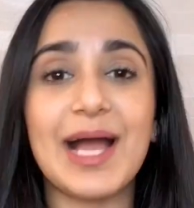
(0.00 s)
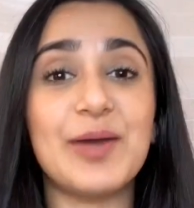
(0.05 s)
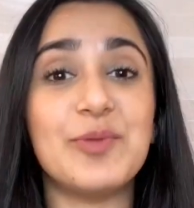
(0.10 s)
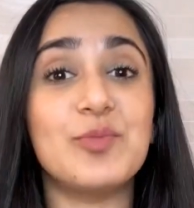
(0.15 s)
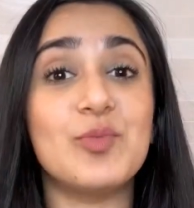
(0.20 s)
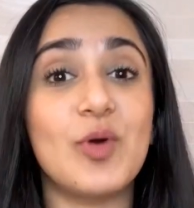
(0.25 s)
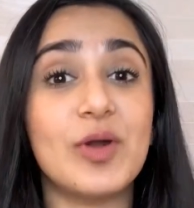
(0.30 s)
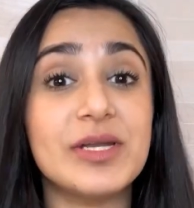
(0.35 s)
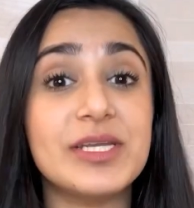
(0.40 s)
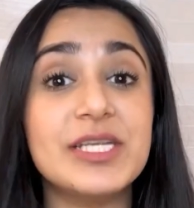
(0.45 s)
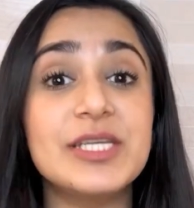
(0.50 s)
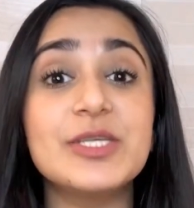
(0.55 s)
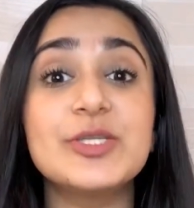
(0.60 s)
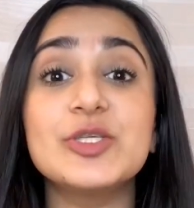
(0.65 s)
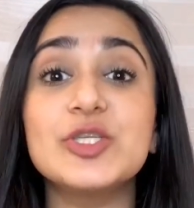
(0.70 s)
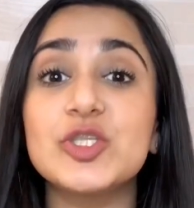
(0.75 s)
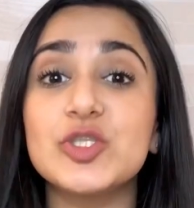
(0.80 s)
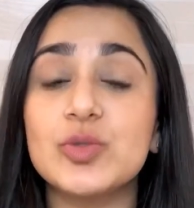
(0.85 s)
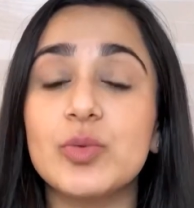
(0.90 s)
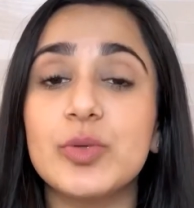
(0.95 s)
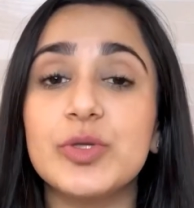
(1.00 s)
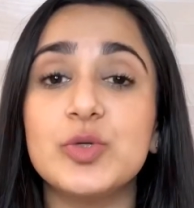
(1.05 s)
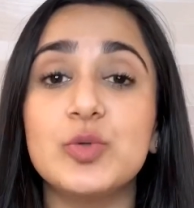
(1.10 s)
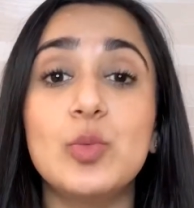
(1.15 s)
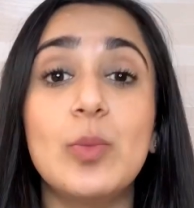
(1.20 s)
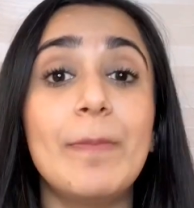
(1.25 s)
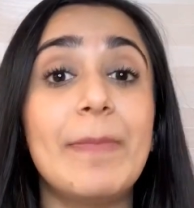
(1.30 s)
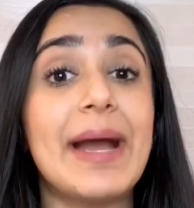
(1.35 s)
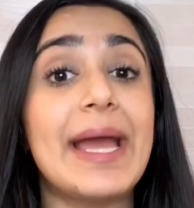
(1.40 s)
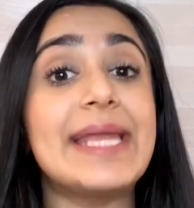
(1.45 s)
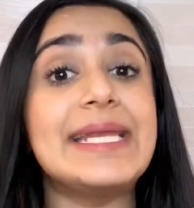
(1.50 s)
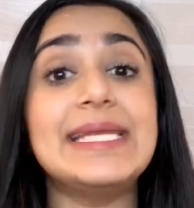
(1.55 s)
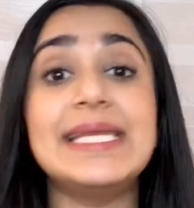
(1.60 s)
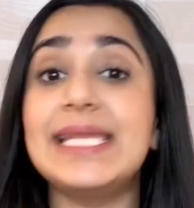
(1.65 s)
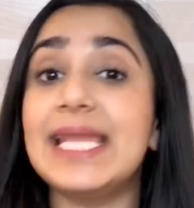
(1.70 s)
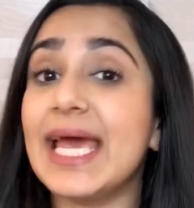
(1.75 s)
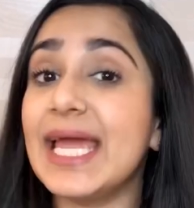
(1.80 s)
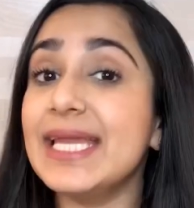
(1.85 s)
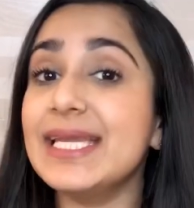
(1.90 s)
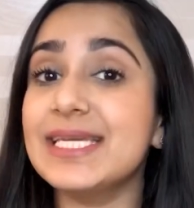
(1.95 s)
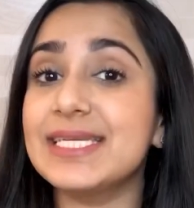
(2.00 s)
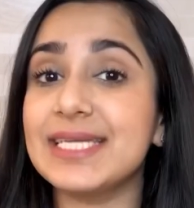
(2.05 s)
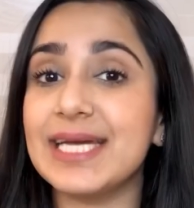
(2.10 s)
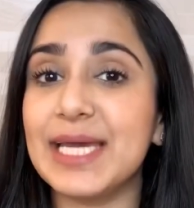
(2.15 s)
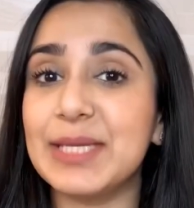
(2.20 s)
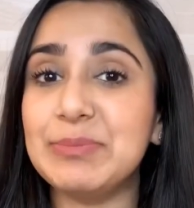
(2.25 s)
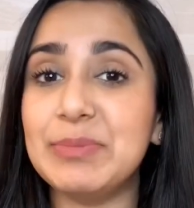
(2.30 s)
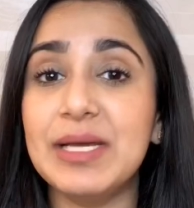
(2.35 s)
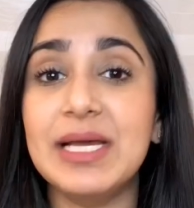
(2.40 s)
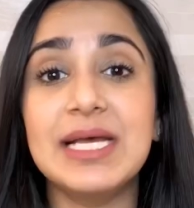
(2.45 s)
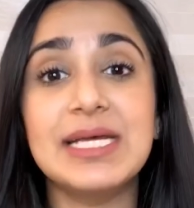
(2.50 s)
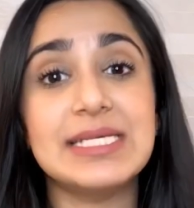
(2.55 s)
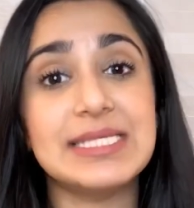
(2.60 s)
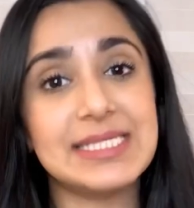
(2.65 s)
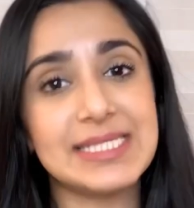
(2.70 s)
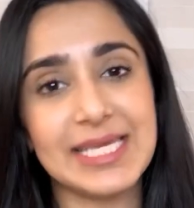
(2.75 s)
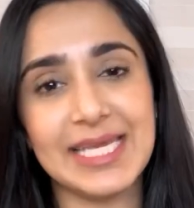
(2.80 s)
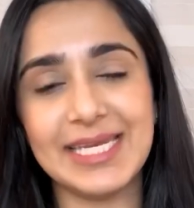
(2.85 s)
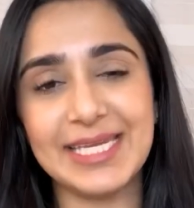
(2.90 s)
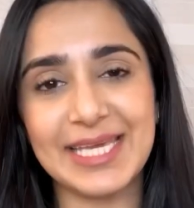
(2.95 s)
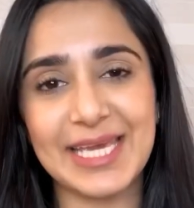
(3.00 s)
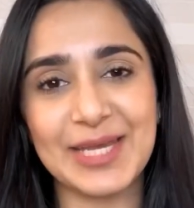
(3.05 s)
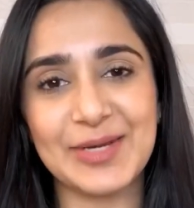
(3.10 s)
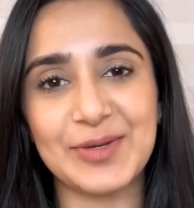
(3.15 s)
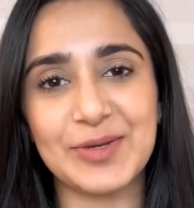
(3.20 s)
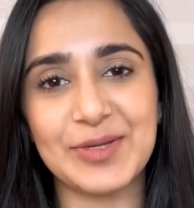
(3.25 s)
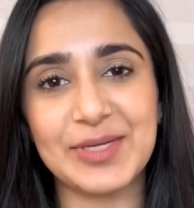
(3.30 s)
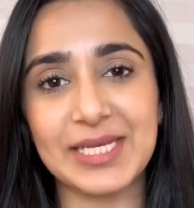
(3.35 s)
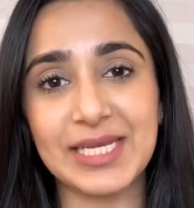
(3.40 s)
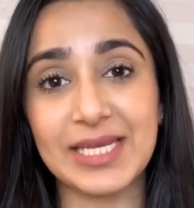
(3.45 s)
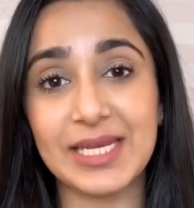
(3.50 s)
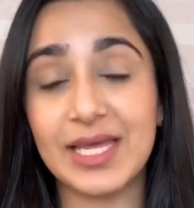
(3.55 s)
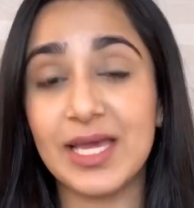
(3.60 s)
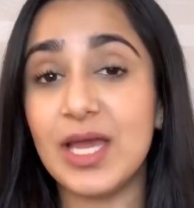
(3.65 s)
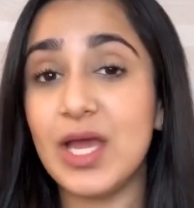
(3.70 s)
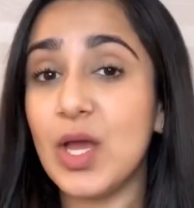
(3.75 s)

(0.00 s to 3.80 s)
I wanted to show you my nighttime skincare routine.